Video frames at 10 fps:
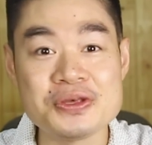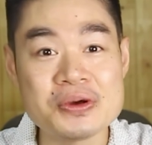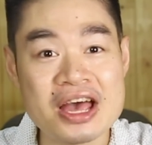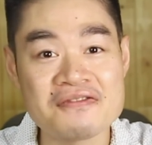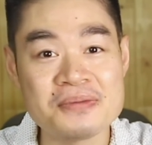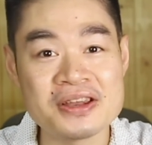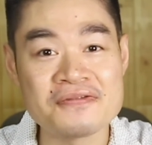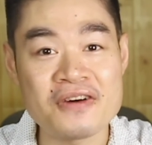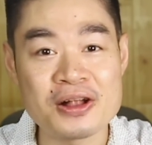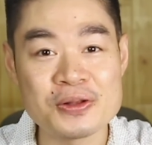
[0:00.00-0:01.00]
you have been
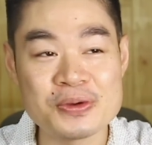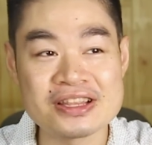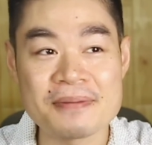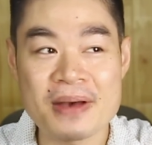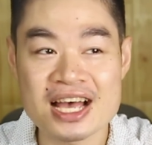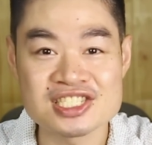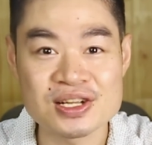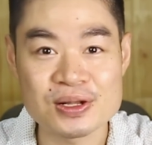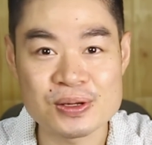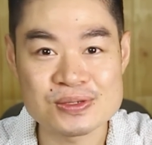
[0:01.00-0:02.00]
following the
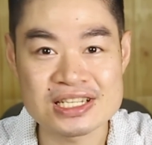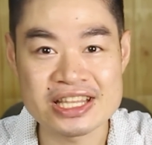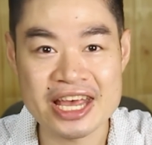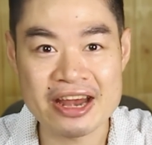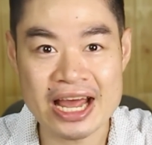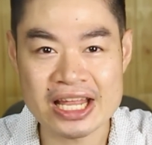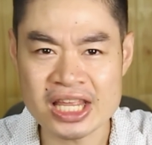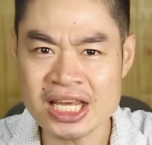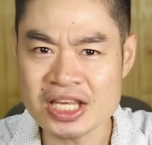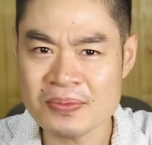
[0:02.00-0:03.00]
pageant closely there, I
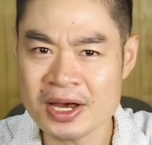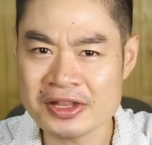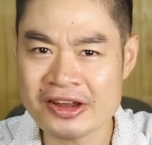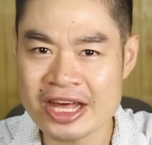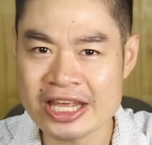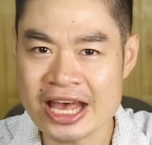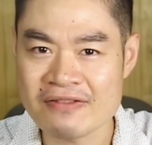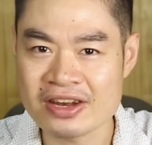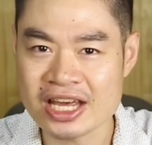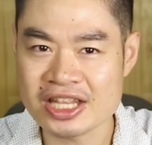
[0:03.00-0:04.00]
think you might already
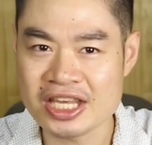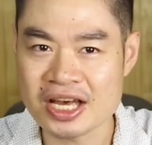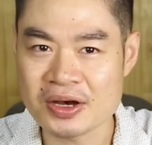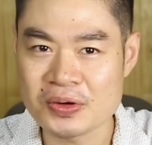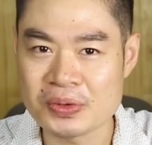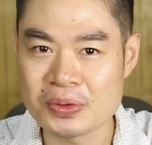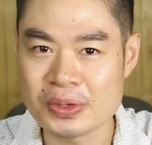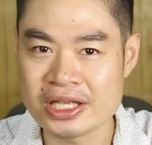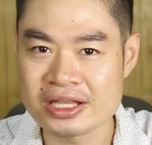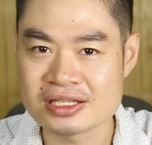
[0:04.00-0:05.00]
have an idea who will
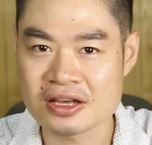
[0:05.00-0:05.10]
win this